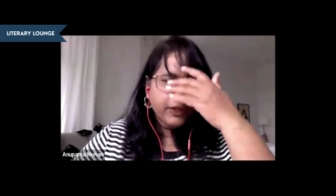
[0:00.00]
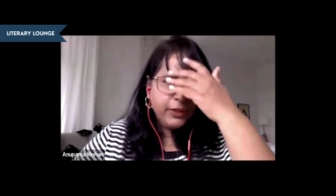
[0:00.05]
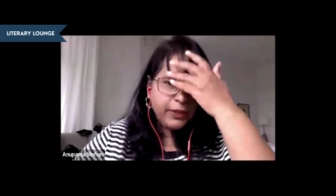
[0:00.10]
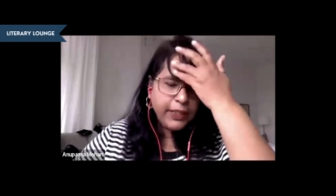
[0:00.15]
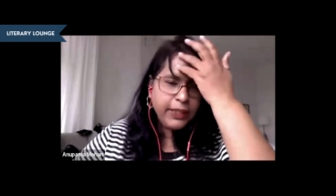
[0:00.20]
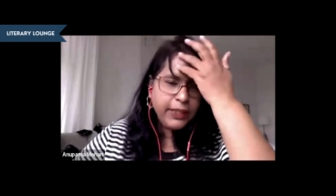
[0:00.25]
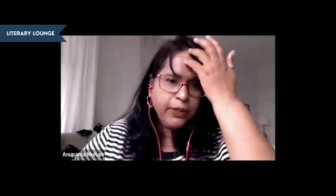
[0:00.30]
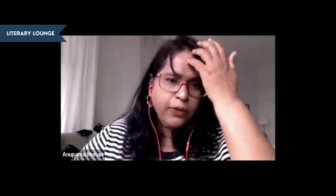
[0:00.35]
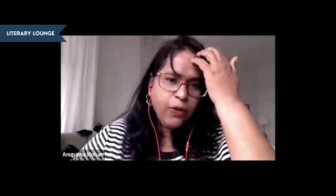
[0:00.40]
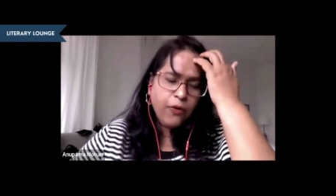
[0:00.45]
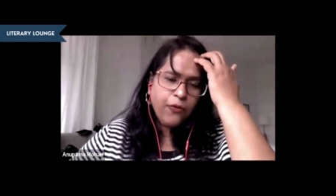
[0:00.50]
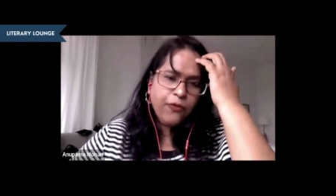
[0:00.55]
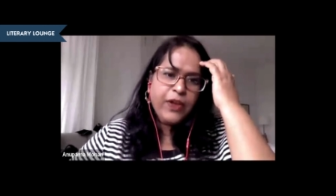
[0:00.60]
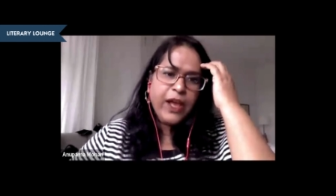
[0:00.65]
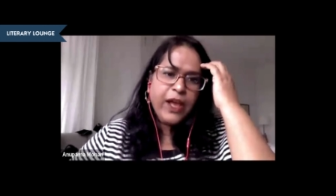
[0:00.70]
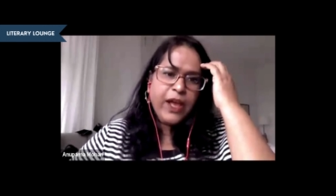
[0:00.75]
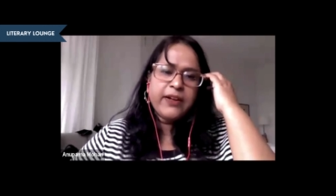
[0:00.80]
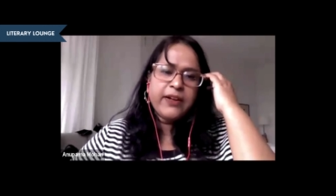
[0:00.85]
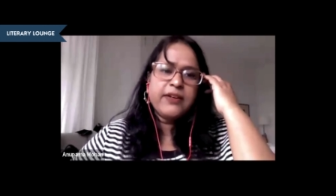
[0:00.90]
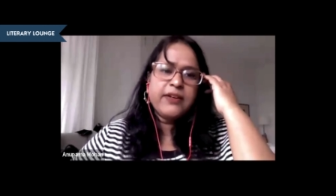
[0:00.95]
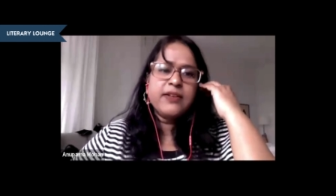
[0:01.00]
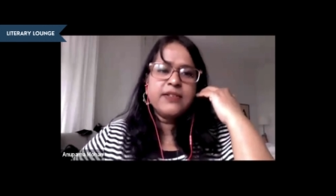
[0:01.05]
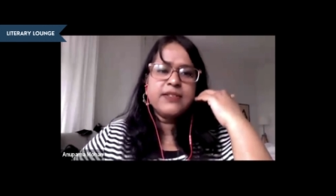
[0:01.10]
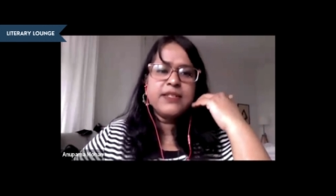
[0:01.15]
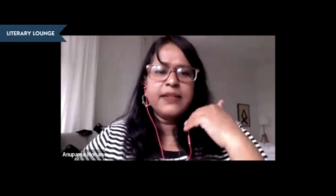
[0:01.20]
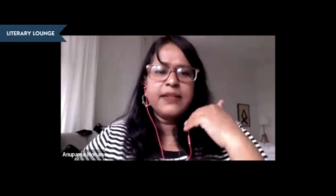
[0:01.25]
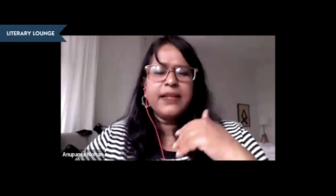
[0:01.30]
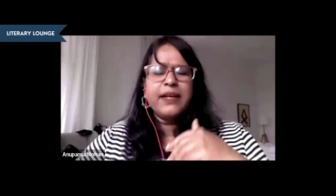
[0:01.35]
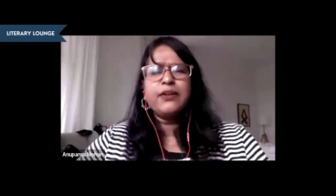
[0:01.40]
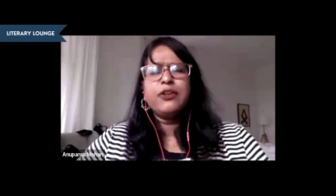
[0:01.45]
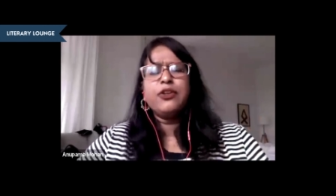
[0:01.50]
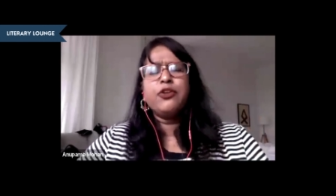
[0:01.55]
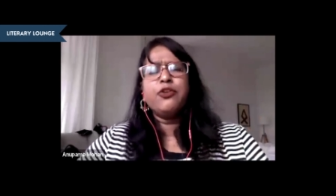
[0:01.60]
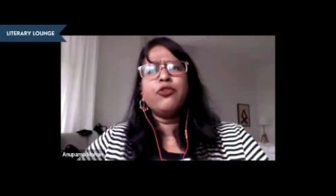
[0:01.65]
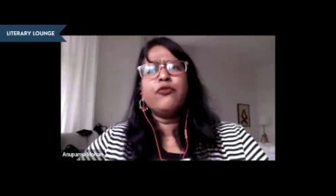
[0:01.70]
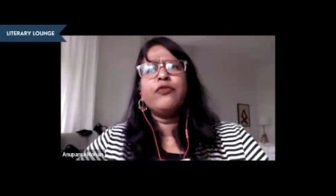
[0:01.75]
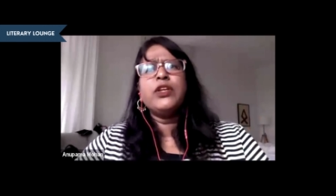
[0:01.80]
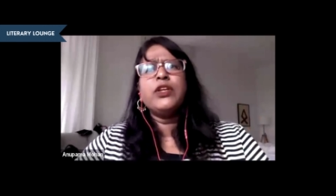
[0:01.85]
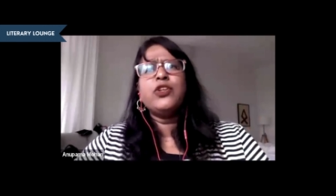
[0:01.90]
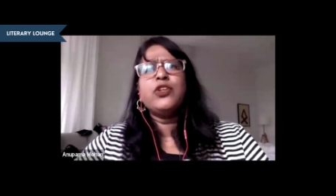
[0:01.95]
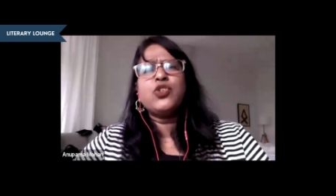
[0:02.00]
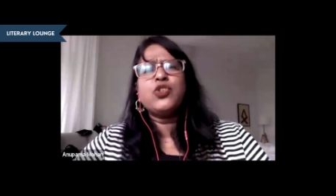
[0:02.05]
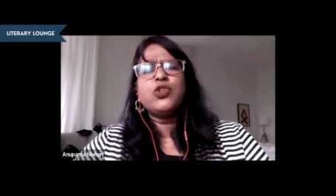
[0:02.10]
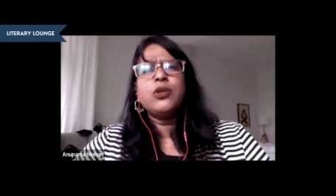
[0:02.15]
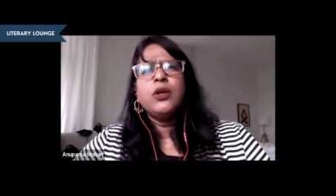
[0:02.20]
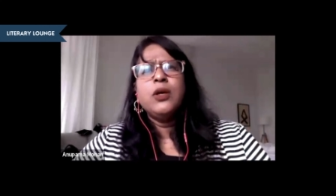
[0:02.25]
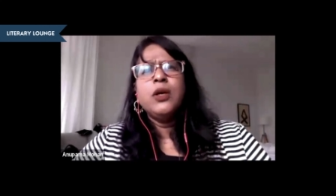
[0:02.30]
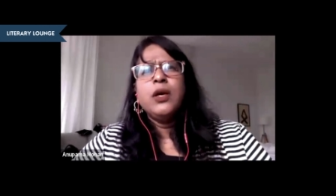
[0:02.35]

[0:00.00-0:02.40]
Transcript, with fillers: think of characters and that you know we sh-